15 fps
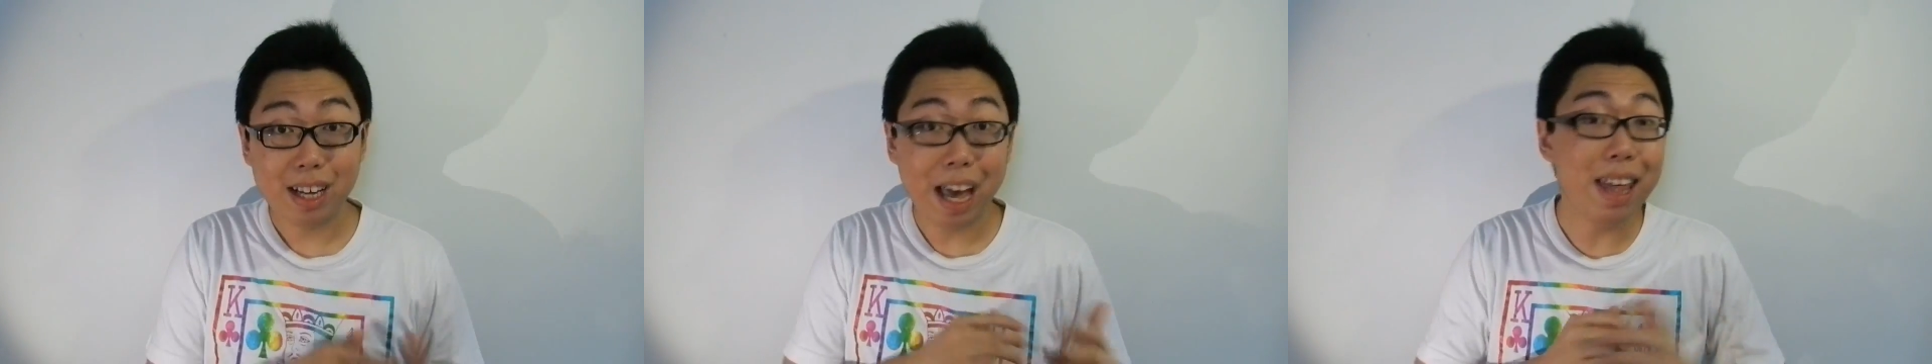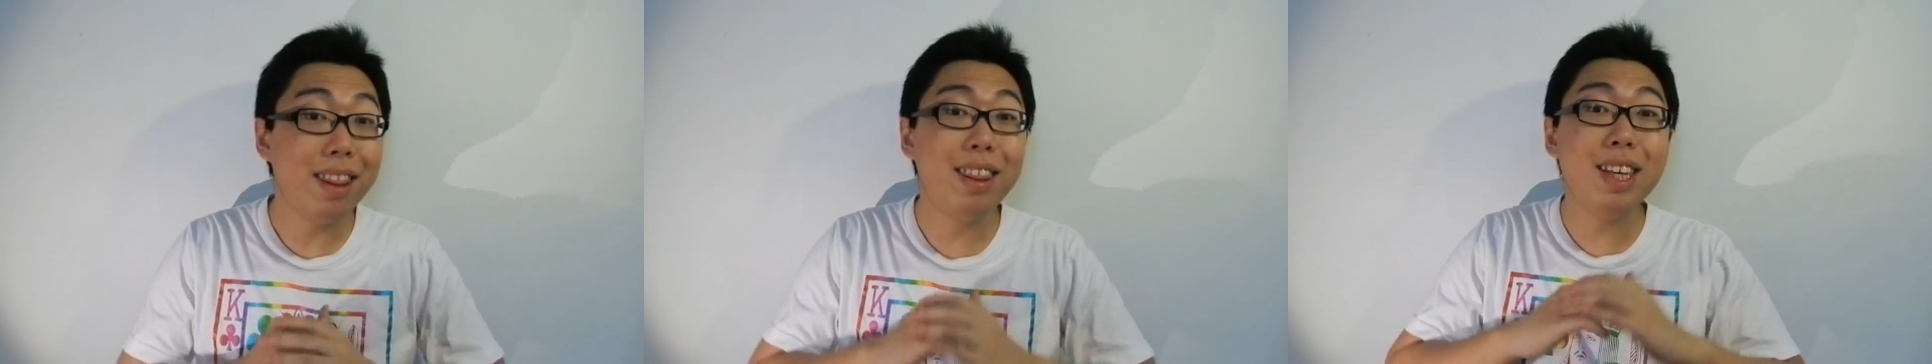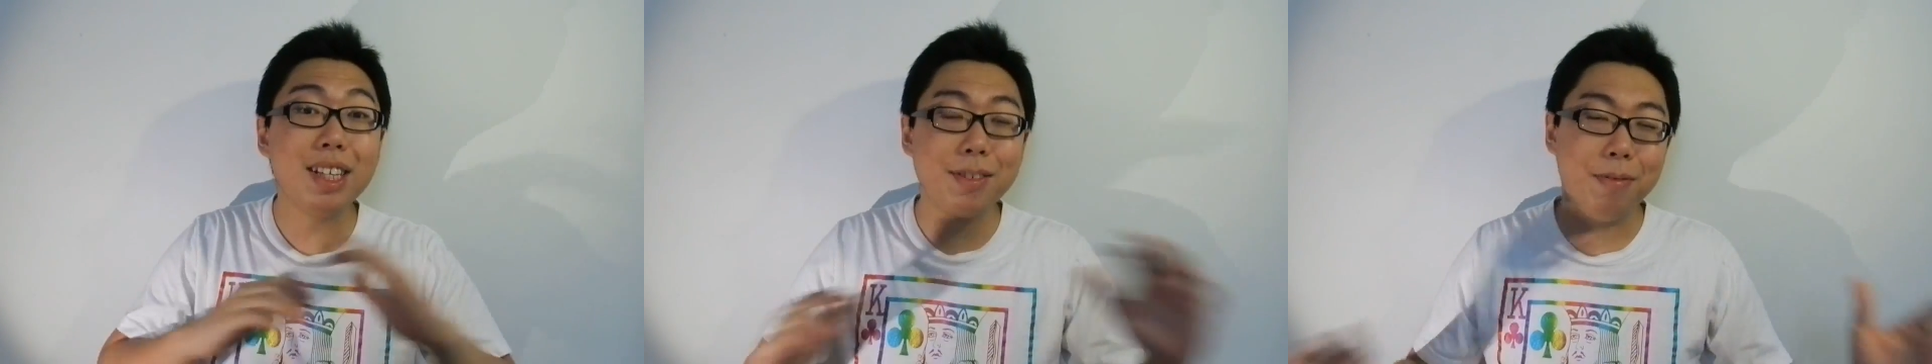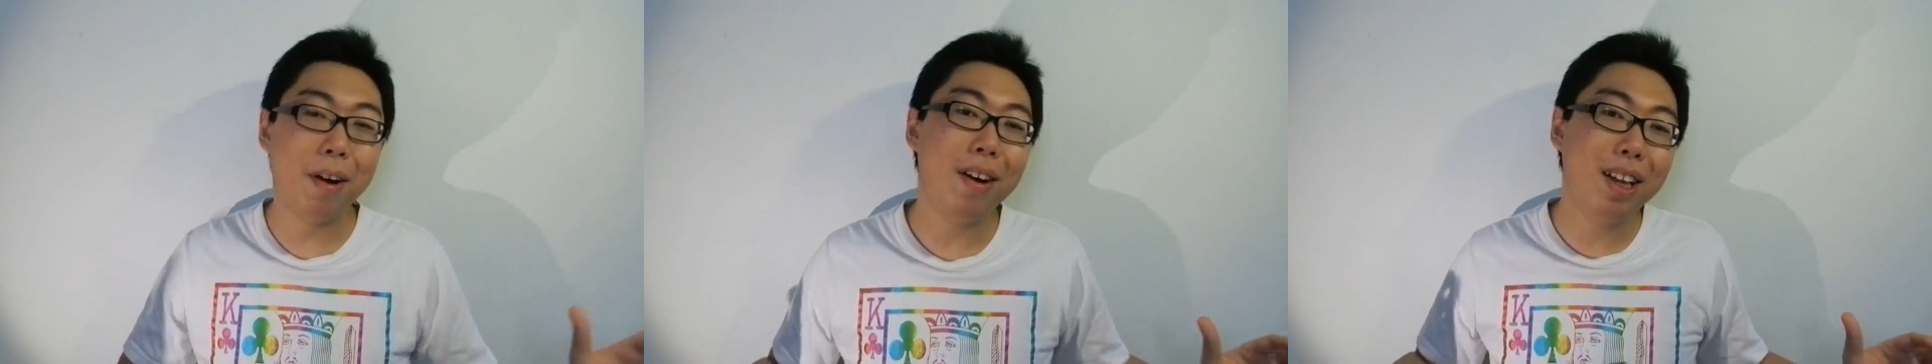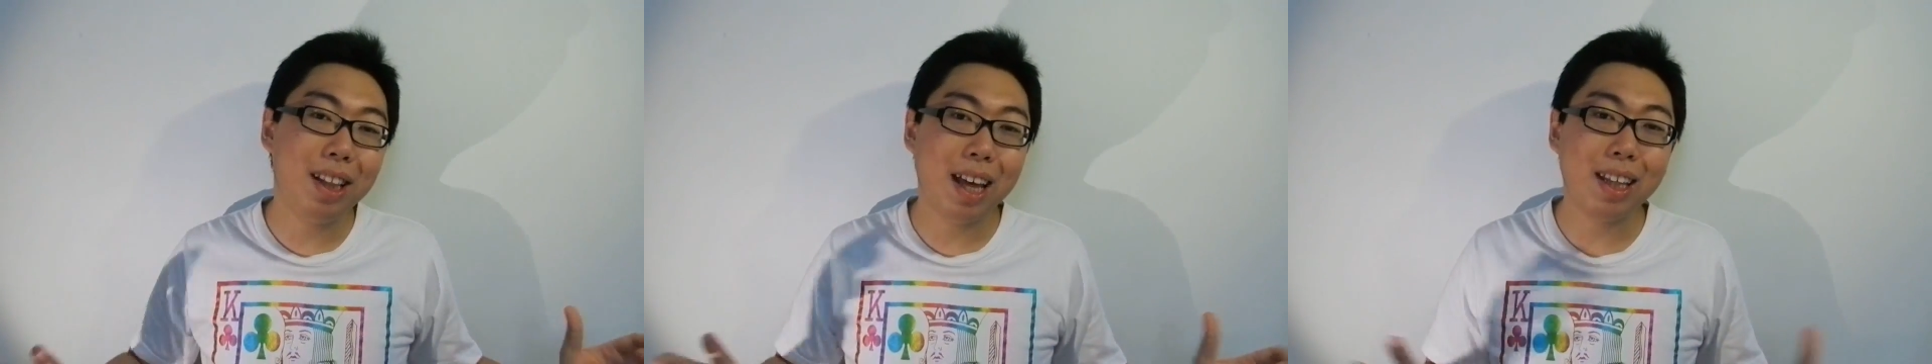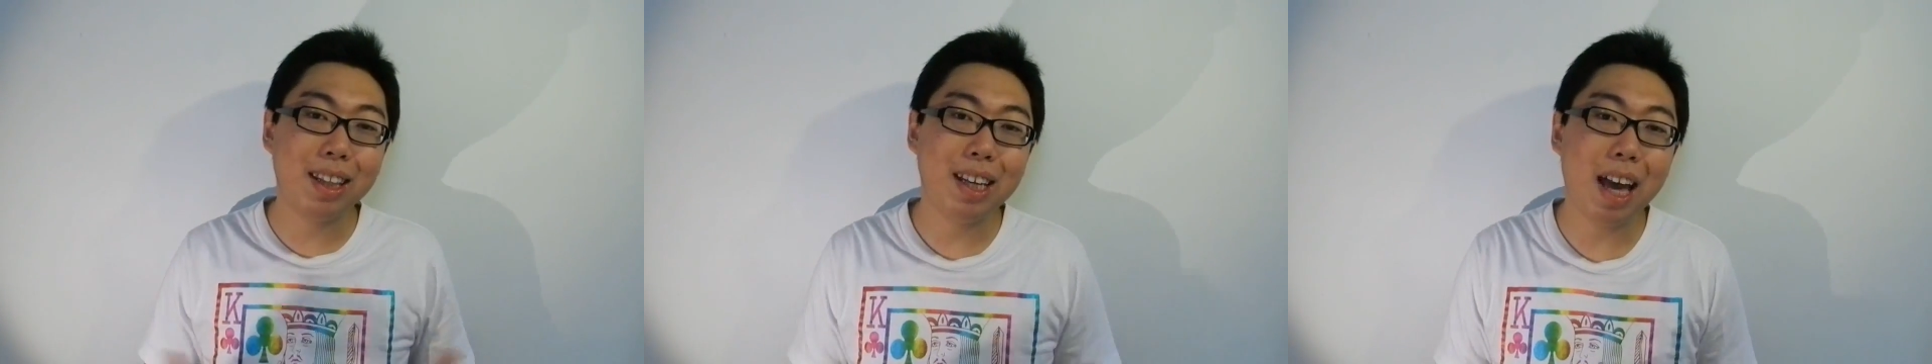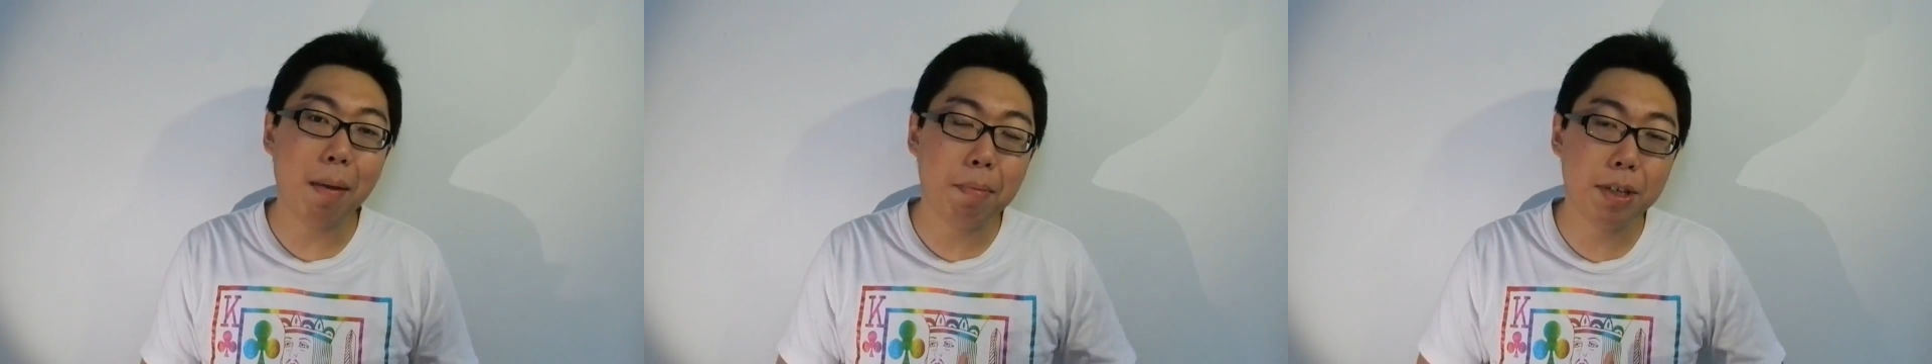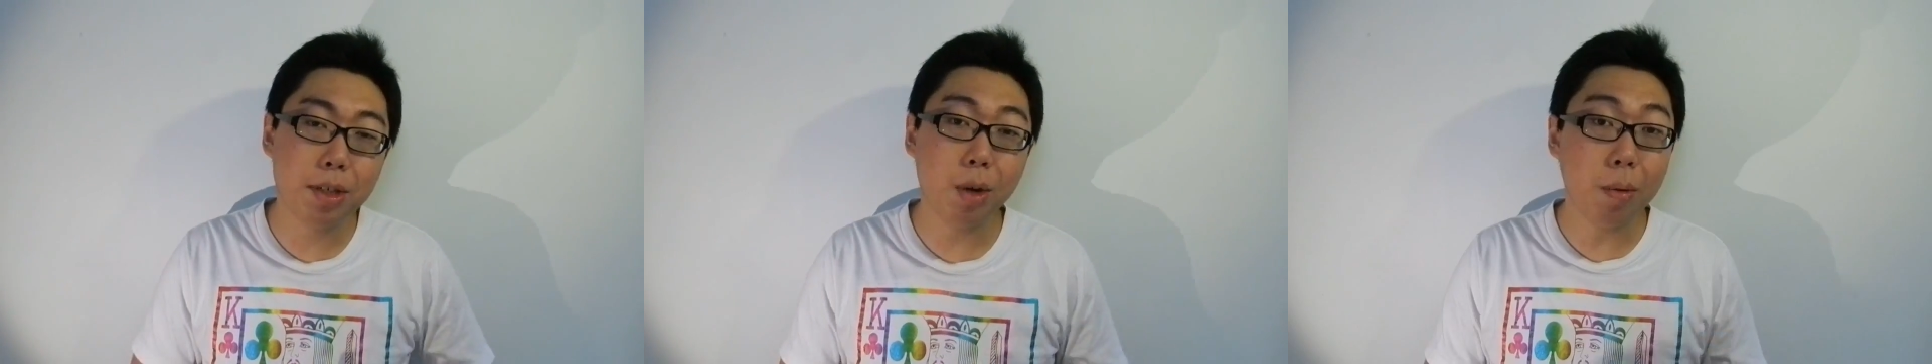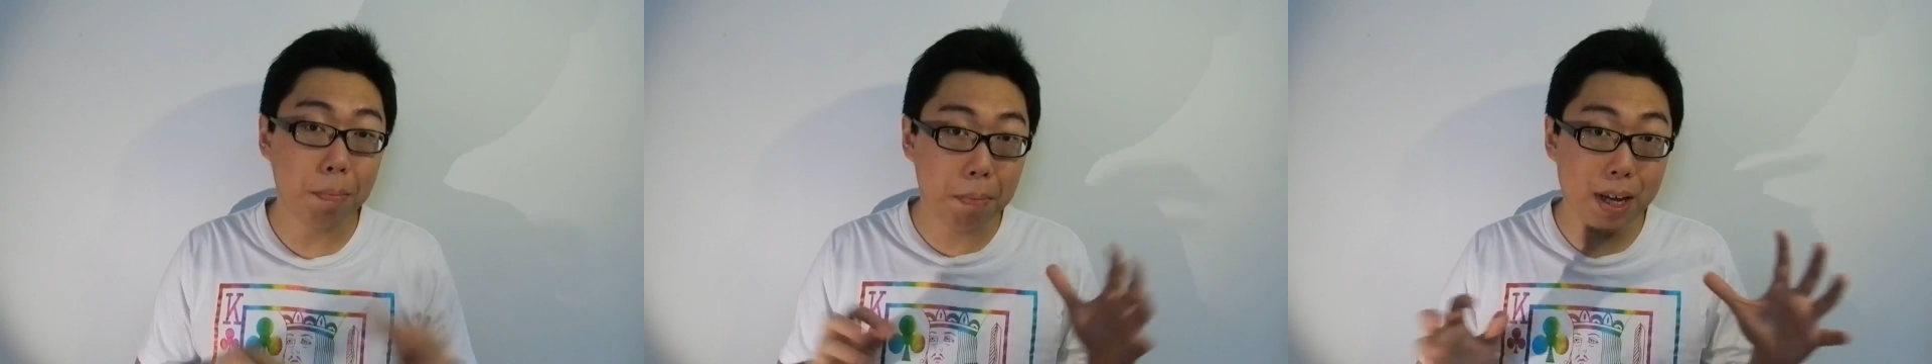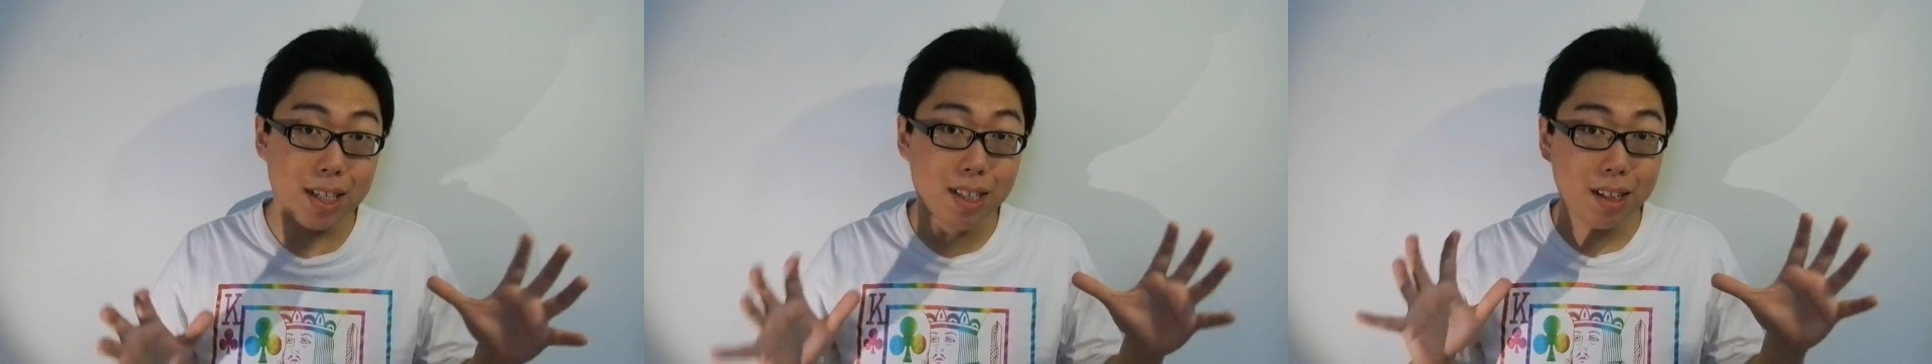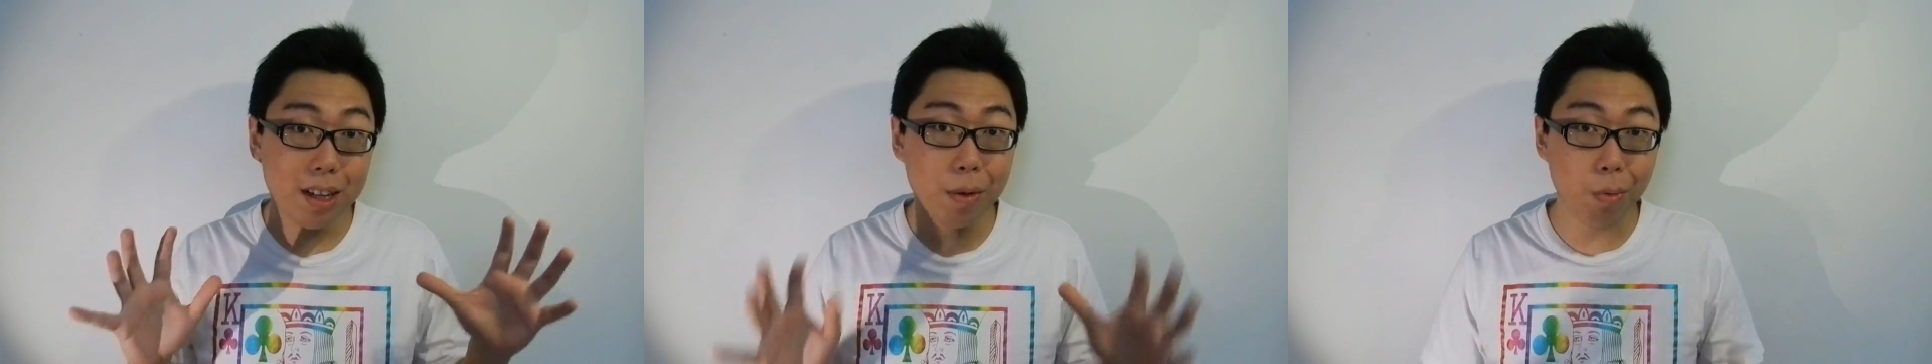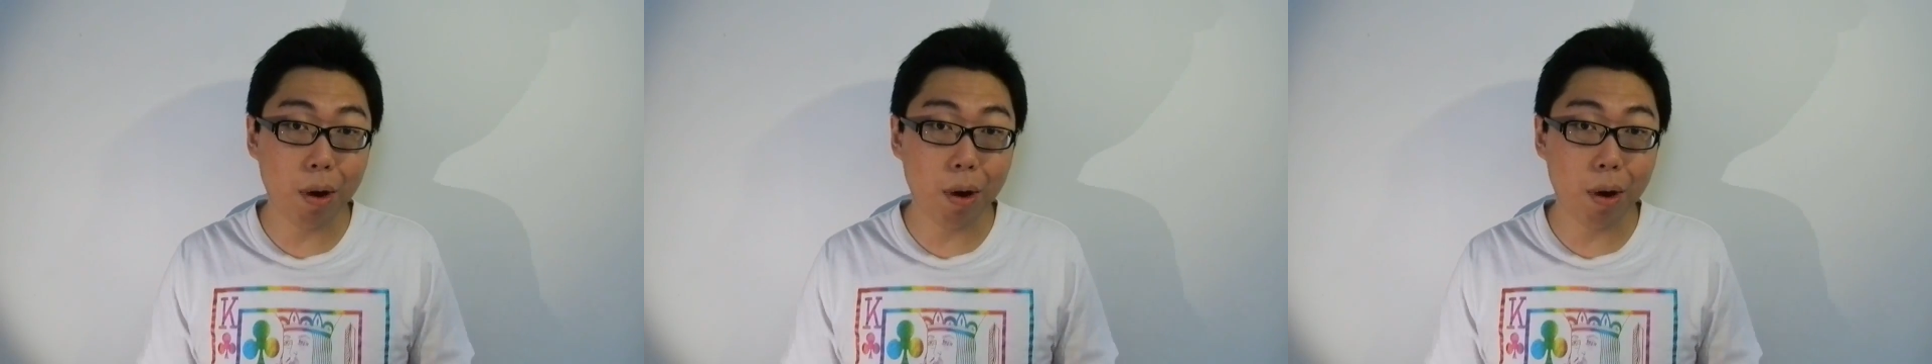And this very lengthy episode basically